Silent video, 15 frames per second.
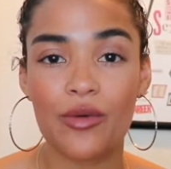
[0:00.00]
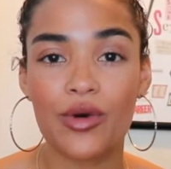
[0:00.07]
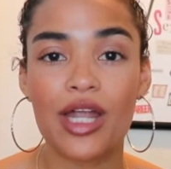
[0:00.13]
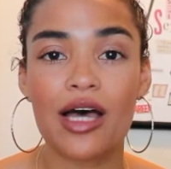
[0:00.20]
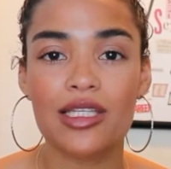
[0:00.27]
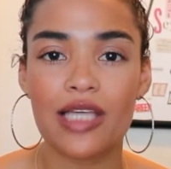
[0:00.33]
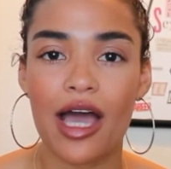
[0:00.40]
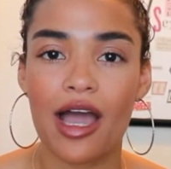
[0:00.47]
what
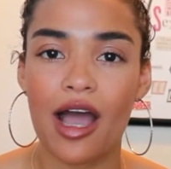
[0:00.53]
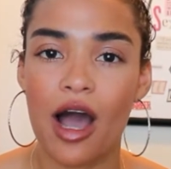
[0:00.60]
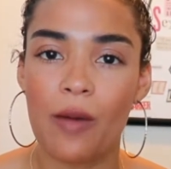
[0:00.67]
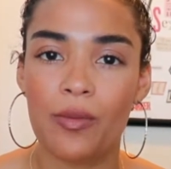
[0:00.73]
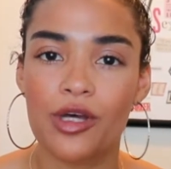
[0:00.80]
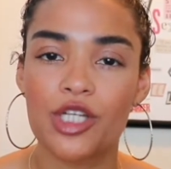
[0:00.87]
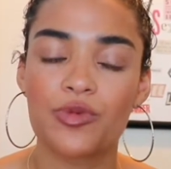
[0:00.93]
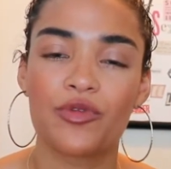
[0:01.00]
else I
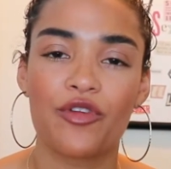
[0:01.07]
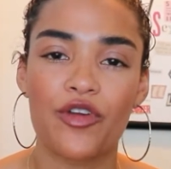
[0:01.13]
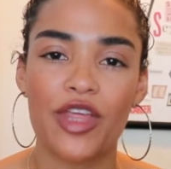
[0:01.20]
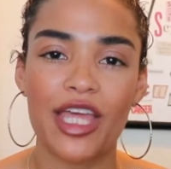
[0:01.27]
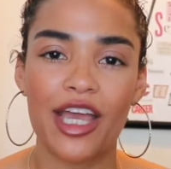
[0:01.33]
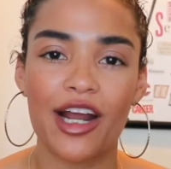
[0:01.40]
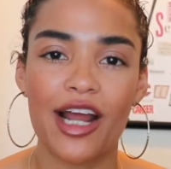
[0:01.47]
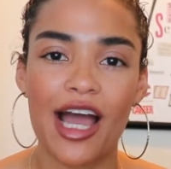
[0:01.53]
accomplish before
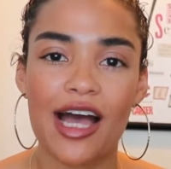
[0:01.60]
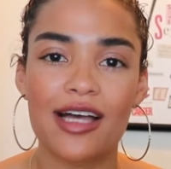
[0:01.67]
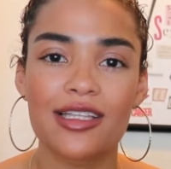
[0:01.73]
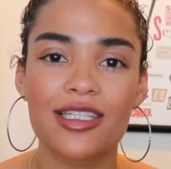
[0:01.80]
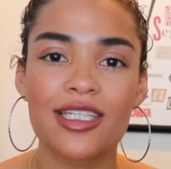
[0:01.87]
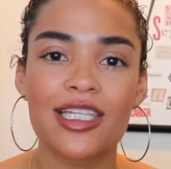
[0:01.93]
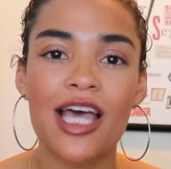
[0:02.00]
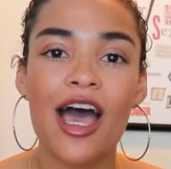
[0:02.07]
the year
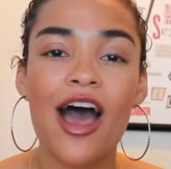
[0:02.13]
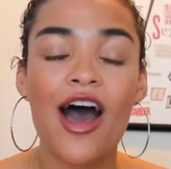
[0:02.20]
ends.